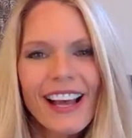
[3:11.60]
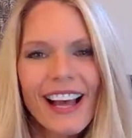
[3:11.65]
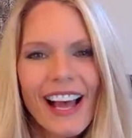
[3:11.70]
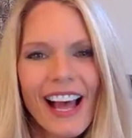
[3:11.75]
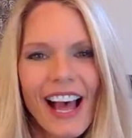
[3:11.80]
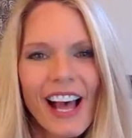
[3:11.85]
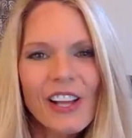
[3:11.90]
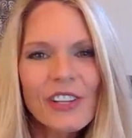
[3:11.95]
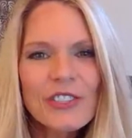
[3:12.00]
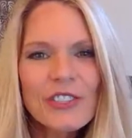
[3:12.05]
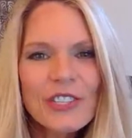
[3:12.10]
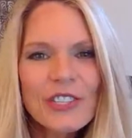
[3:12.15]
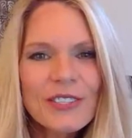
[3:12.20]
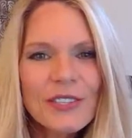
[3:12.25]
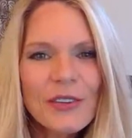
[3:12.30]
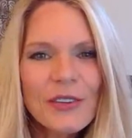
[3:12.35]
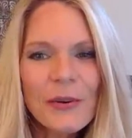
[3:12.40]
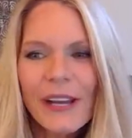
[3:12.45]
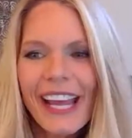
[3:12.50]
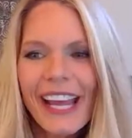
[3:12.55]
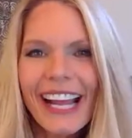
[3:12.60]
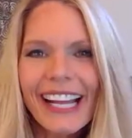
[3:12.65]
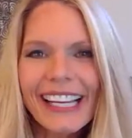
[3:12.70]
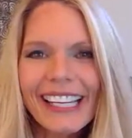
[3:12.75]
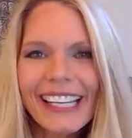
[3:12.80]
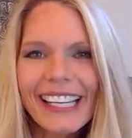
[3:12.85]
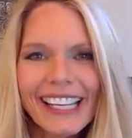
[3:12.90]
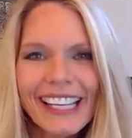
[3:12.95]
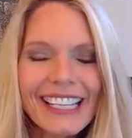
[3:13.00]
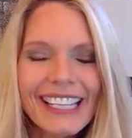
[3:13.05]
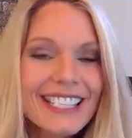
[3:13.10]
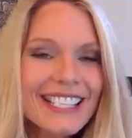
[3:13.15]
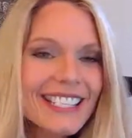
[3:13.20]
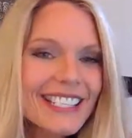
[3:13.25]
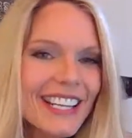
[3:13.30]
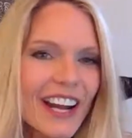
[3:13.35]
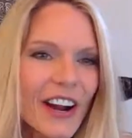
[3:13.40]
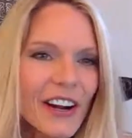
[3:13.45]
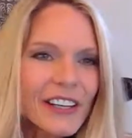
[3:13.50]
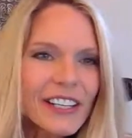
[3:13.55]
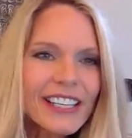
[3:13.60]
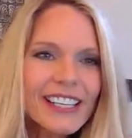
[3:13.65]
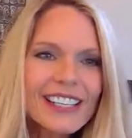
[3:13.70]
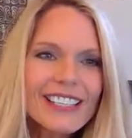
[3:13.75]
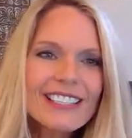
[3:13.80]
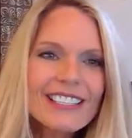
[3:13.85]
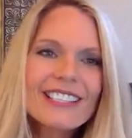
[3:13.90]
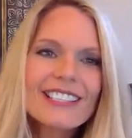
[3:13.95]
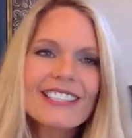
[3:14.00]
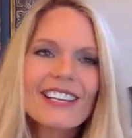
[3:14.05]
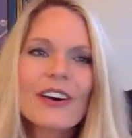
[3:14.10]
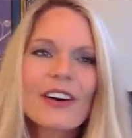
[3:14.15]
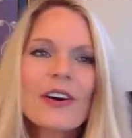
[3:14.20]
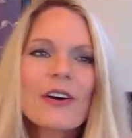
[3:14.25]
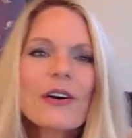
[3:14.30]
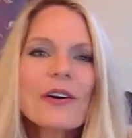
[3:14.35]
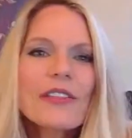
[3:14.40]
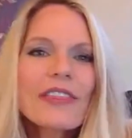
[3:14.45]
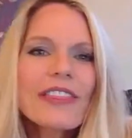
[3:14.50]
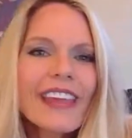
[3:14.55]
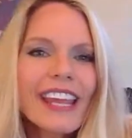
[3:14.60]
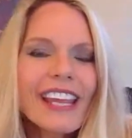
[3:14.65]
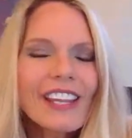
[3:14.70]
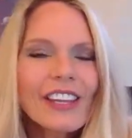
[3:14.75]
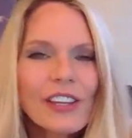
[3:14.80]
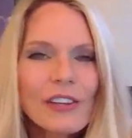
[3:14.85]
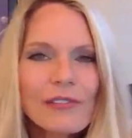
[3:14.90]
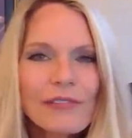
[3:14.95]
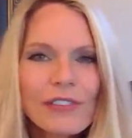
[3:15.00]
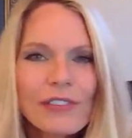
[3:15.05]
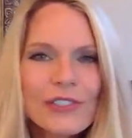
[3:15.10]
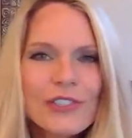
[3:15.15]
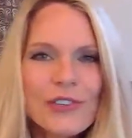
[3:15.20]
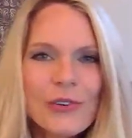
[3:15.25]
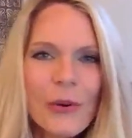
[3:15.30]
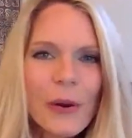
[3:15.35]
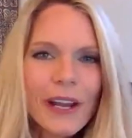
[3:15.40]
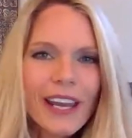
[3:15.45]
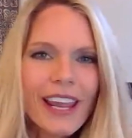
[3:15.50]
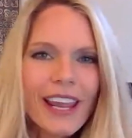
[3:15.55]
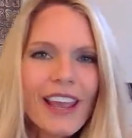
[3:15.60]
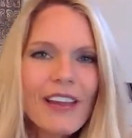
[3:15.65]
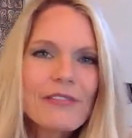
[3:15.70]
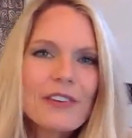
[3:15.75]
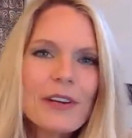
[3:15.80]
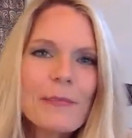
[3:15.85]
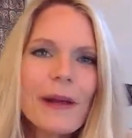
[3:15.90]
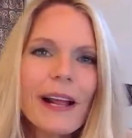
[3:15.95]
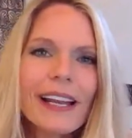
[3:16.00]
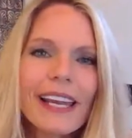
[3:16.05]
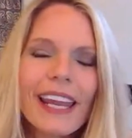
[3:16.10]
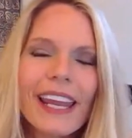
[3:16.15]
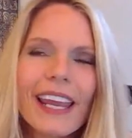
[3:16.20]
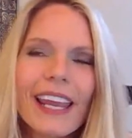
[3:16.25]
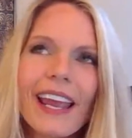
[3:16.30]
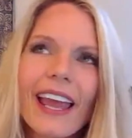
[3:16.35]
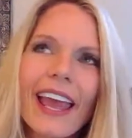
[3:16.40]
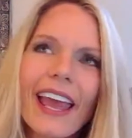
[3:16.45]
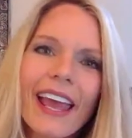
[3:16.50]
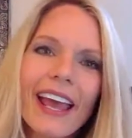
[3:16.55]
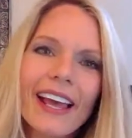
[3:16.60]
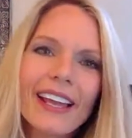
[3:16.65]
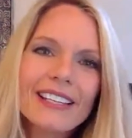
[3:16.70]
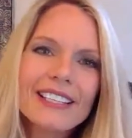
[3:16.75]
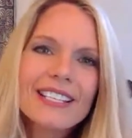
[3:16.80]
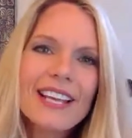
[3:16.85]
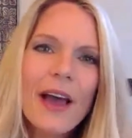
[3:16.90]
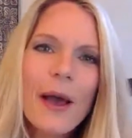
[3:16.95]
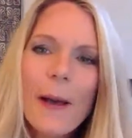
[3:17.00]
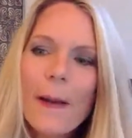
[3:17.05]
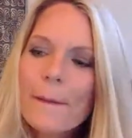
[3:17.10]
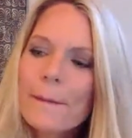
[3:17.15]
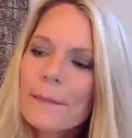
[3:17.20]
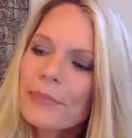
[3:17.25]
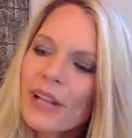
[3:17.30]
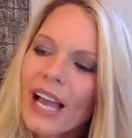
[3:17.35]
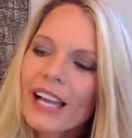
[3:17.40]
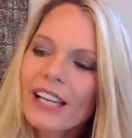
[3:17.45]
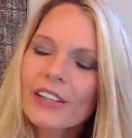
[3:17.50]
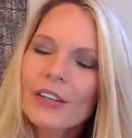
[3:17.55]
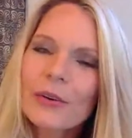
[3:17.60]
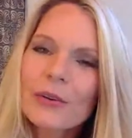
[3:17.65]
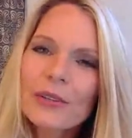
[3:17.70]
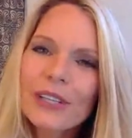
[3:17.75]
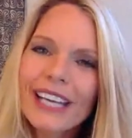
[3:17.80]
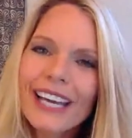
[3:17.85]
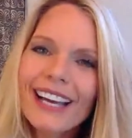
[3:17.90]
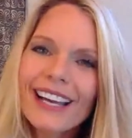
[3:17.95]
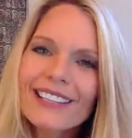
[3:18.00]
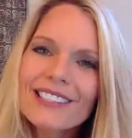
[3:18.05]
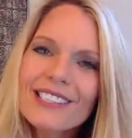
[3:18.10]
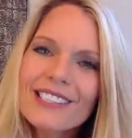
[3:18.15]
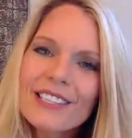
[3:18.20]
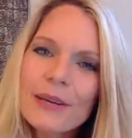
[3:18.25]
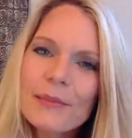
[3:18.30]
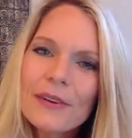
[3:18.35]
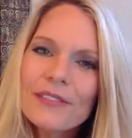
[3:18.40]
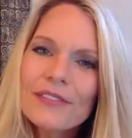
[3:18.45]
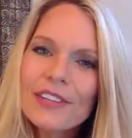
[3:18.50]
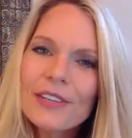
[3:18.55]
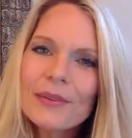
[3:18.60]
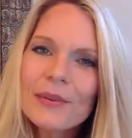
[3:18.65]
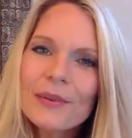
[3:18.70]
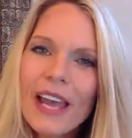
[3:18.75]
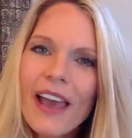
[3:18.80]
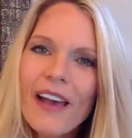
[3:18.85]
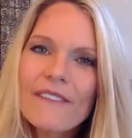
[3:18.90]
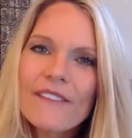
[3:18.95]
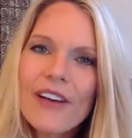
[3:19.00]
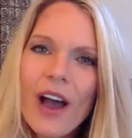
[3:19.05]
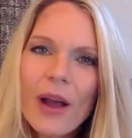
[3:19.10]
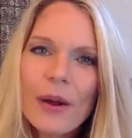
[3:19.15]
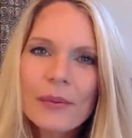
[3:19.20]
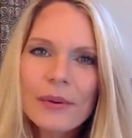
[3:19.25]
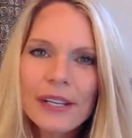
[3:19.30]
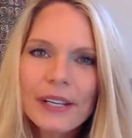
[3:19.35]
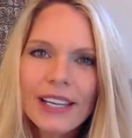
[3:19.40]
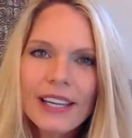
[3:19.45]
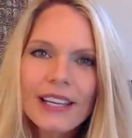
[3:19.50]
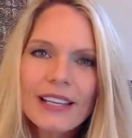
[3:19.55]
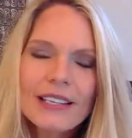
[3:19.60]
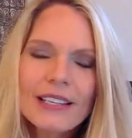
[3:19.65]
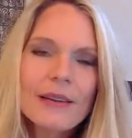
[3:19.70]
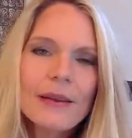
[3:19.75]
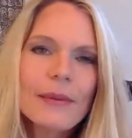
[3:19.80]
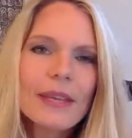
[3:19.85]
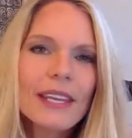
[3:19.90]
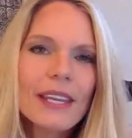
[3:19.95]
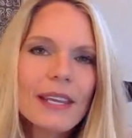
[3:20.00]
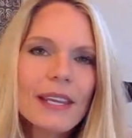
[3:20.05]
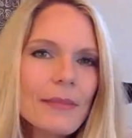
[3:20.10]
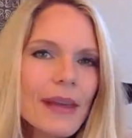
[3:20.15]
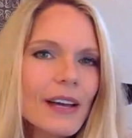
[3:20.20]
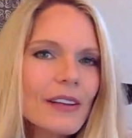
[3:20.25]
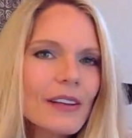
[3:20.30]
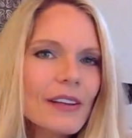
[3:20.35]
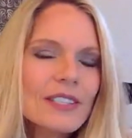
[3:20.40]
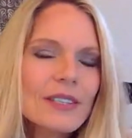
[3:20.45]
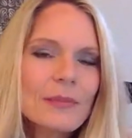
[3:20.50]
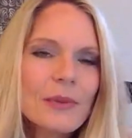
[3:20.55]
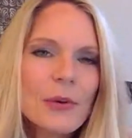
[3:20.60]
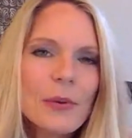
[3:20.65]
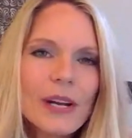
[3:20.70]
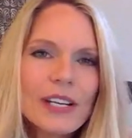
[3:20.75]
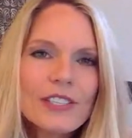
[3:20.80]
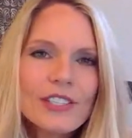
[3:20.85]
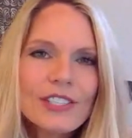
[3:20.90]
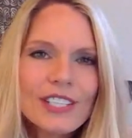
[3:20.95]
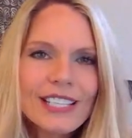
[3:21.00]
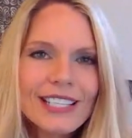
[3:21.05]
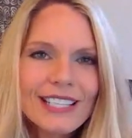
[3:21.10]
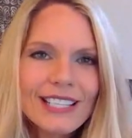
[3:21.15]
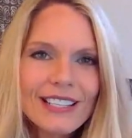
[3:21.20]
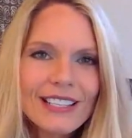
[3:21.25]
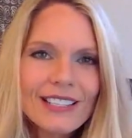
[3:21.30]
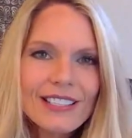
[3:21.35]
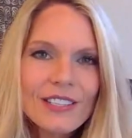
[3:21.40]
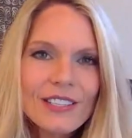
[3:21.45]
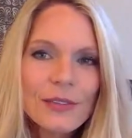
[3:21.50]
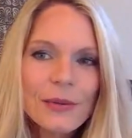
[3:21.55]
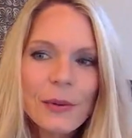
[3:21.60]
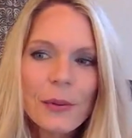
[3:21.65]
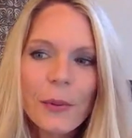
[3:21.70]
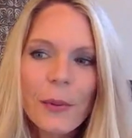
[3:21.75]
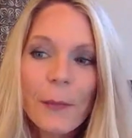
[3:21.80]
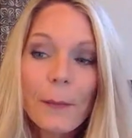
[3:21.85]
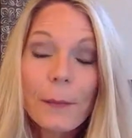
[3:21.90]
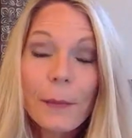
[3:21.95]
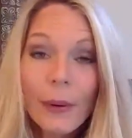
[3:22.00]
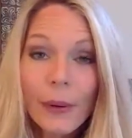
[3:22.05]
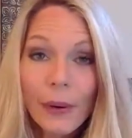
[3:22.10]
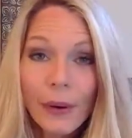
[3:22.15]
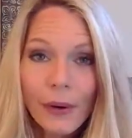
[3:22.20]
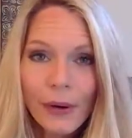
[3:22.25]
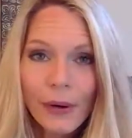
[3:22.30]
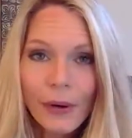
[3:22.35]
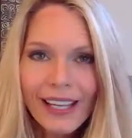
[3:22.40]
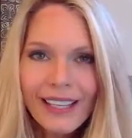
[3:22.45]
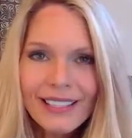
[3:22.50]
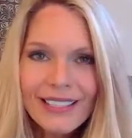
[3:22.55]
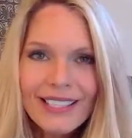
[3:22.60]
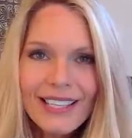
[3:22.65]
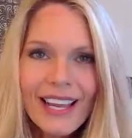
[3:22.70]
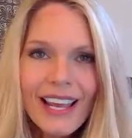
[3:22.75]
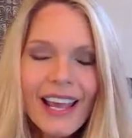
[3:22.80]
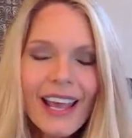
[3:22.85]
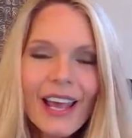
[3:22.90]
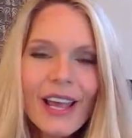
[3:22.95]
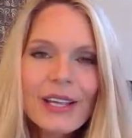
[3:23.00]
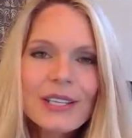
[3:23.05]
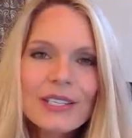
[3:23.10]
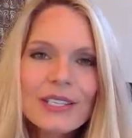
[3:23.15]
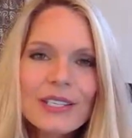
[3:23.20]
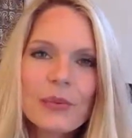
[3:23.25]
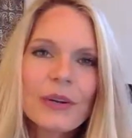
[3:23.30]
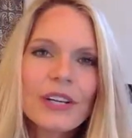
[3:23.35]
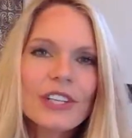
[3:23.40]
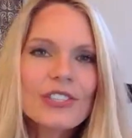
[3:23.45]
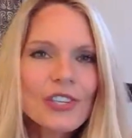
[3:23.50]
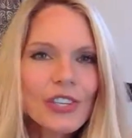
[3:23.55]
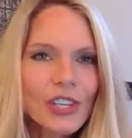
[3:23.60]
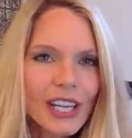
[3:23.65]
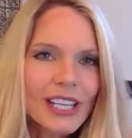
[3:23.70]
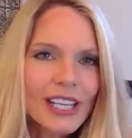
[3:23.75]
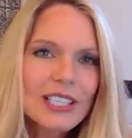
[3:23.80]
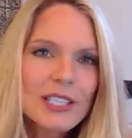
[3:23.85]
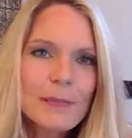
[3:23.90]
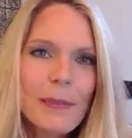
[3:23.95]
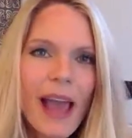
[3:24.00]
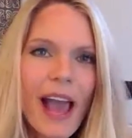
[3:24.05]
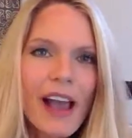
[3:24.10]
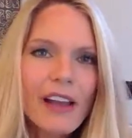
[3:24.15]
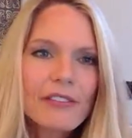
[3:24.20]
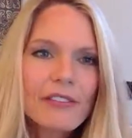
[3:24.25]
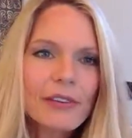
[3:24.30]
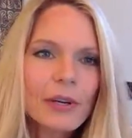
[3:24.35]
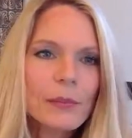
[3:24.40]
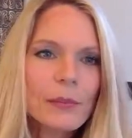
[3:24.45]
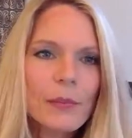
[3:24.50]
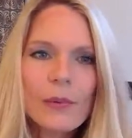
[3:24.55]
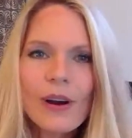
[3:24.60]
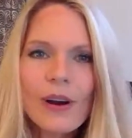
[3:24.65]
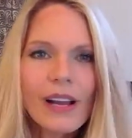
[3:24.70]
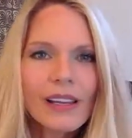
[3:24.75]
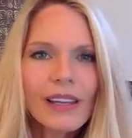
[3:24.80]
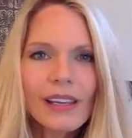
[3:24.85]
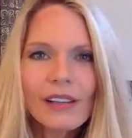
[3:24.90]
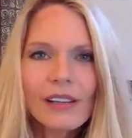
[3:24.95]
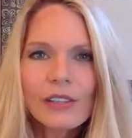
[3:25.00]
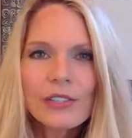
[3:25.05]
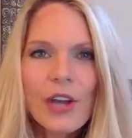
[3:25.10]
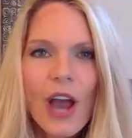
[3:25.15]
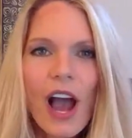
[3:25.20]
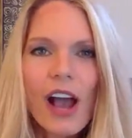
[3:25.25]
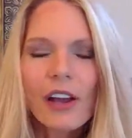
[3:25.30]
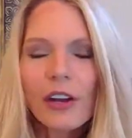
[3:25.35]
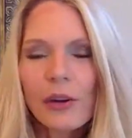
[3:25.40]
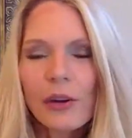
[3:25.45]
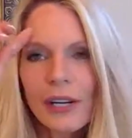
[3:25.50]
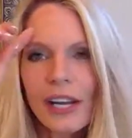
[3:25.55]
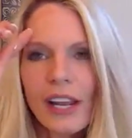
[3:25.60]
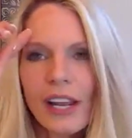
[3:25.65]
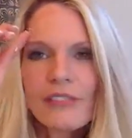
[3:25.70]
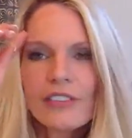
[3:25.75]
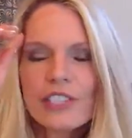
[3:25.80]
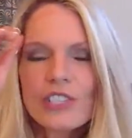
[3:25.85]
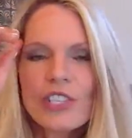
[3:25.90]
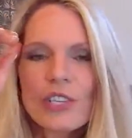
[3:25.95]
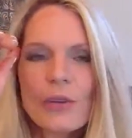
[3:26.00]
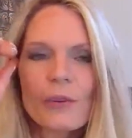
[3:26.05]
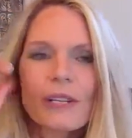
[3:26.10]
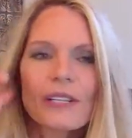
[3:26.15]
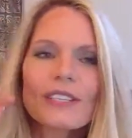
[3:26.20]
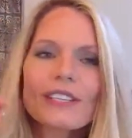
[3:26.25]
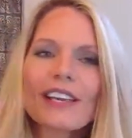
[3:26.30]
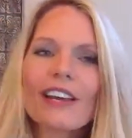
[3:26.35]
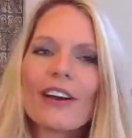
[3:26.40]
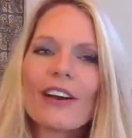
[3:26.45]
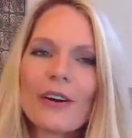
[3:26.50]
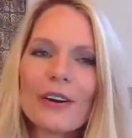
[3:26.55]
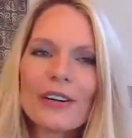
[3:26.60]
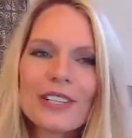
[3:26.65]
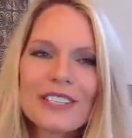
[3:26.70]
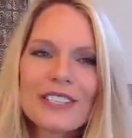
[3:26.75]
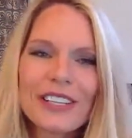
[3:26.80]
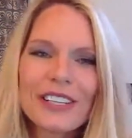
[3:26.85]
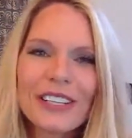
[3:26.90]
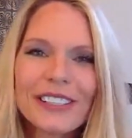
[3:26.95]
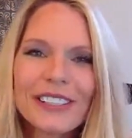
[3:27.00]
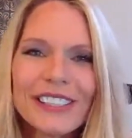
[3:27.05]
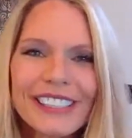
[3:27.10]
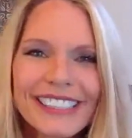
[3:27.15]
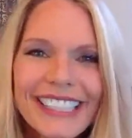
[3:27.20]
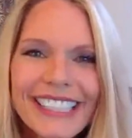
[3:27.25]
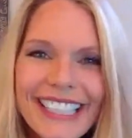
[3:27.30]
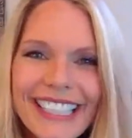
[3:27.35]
I'll just go ahead and get started. So thank you for joining, everybody. And I know that some of you have already emailed some questions into Margaret. So when she gets back from walking her dog or whatever she went to go do,